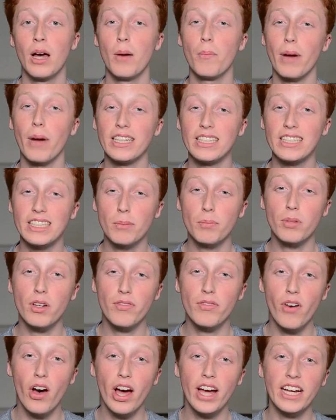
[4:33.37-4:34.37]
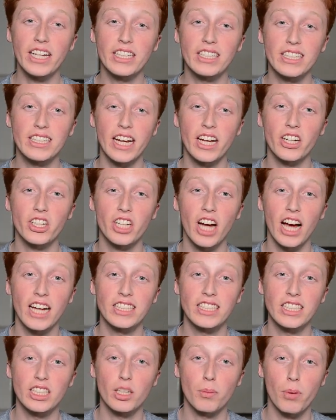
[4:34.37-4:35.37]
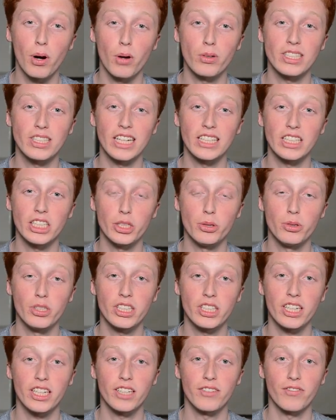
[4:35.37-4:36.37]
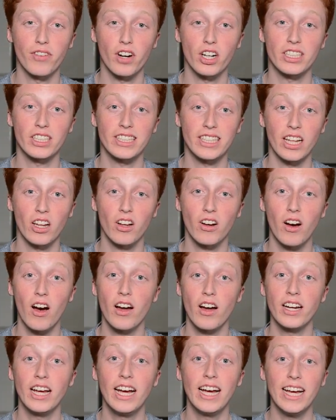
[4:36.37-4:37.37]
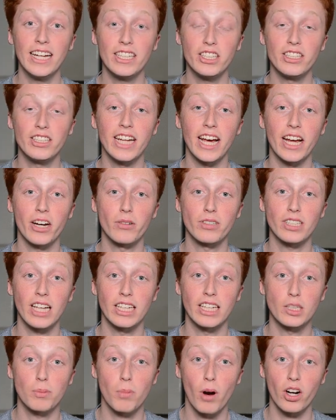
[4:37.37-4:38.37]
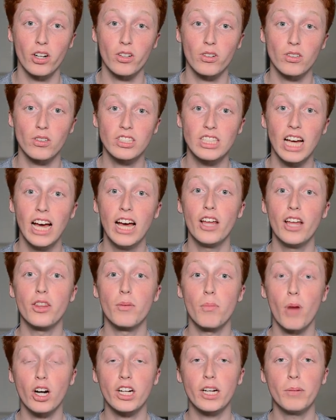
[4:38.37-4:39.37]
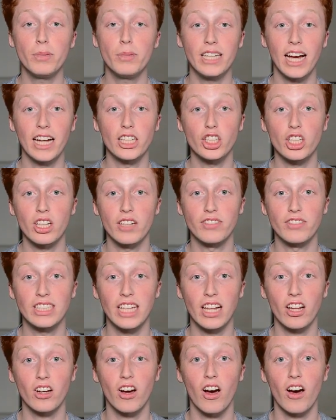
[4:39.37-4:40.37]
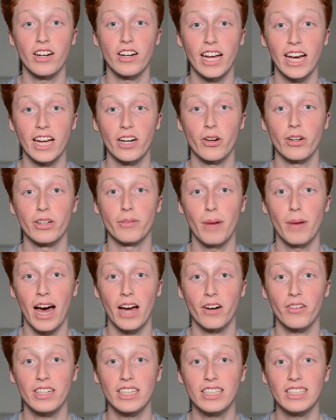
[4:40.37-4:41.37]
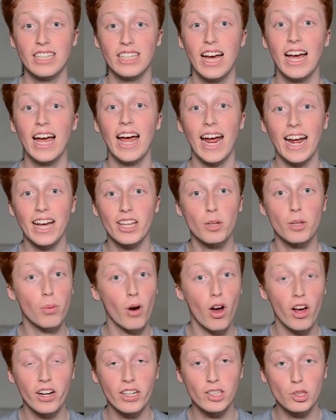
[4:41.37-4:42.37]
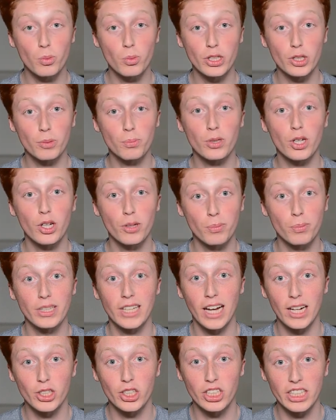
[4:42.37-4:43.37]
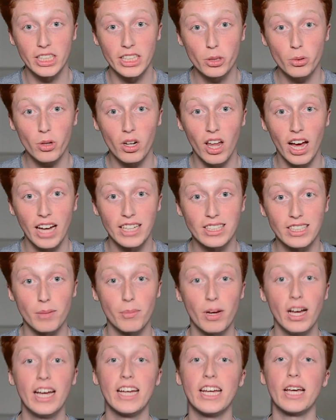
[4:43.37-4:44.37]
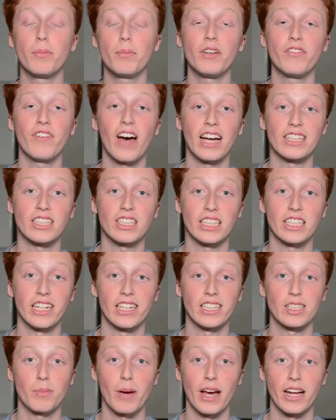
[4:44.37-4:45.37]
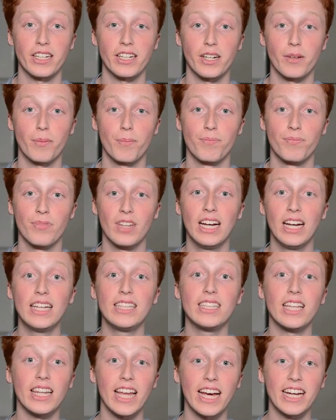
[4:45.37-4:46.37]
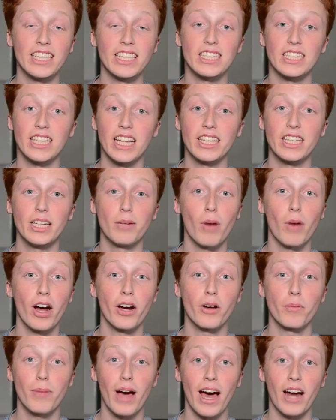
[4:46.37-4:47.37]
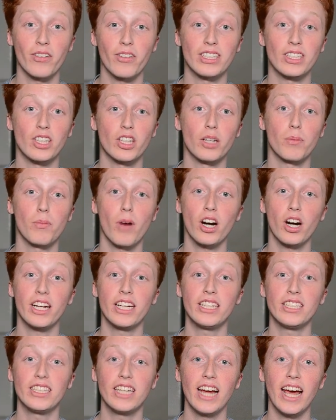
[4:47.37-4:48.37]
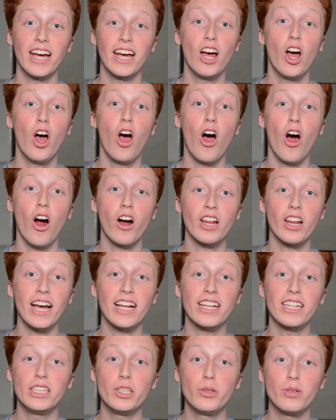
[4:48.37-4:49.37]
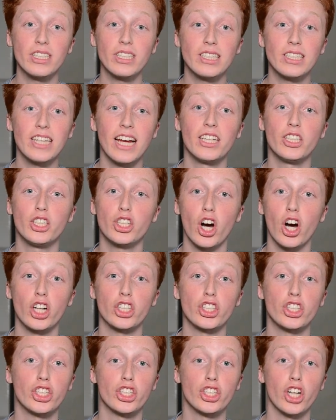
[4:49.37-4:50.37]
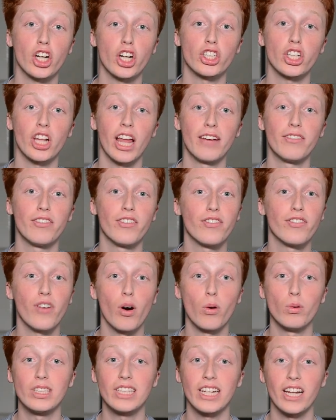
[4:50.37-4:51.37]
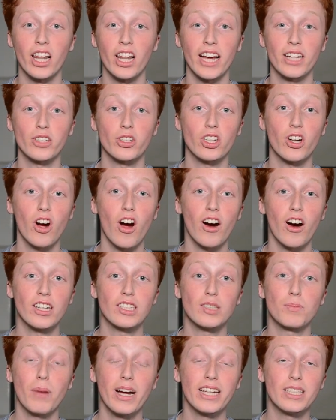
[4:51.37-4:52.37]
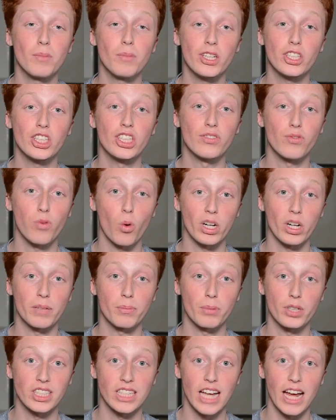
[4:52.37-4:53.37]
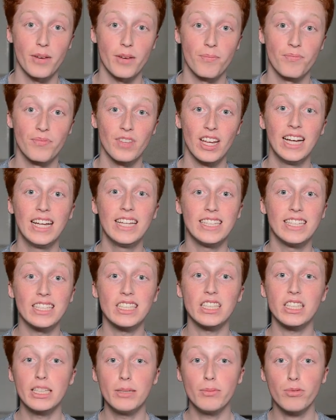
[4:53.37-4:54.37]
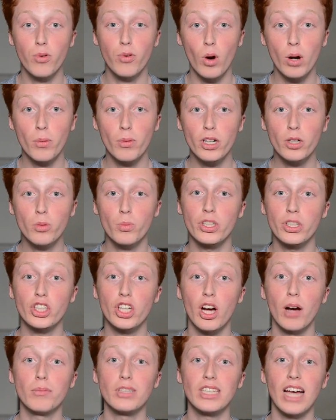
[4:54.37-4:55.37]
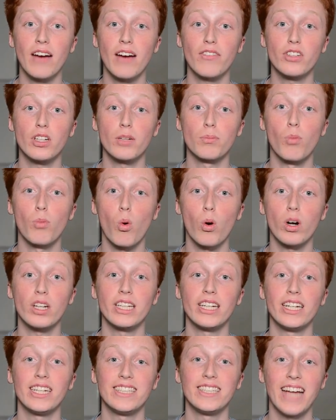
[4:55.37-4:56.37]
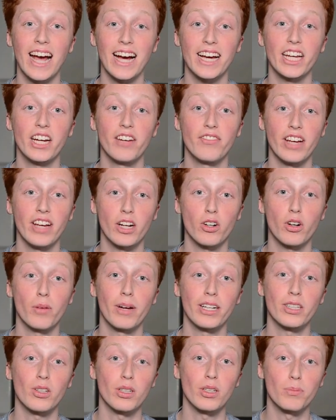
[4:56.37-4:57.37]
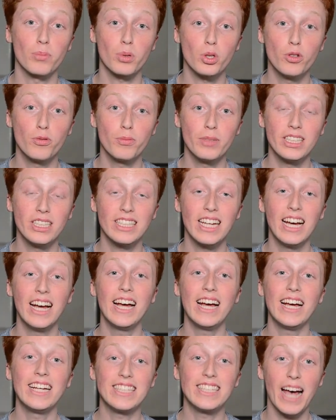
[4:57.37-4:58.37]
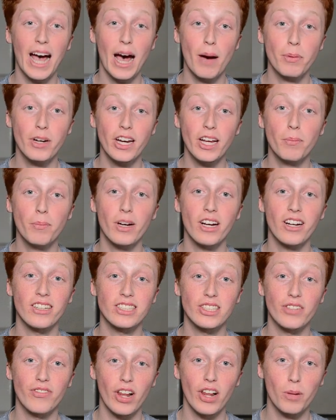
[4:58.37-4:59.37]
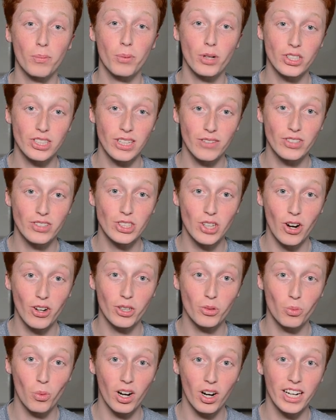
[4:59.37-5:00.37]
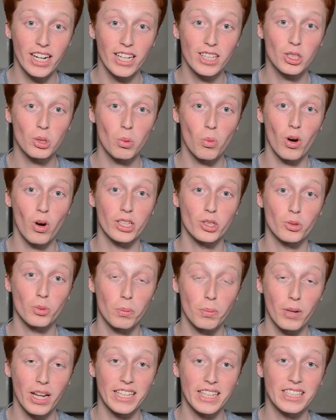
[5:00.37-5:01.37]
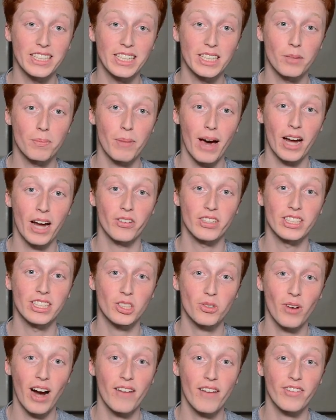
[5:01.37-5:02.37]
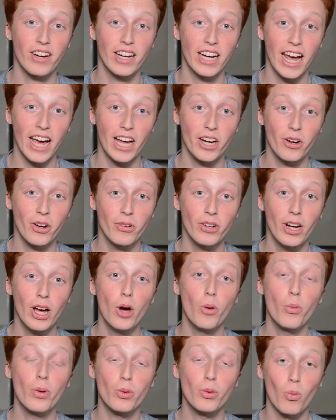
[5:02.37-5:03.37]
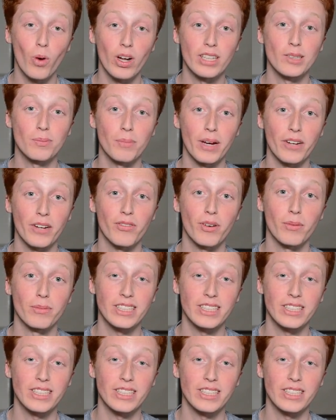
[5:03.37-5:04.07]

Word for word: By simplifying and standardizing the process used to convert silicon into nano-sized particles, the market potential of silicon anode batteries and the products which could potentially utilize them can be vastly expanded. The latest lithium ion batteries on the market today are likely to extend charge to charge life of phones and electric cars by as much as 40%. This leap forward, which comes after more than a decade of incremental improvements, is happening because developers have started working towards replacing the battery's graphite anode with ones made from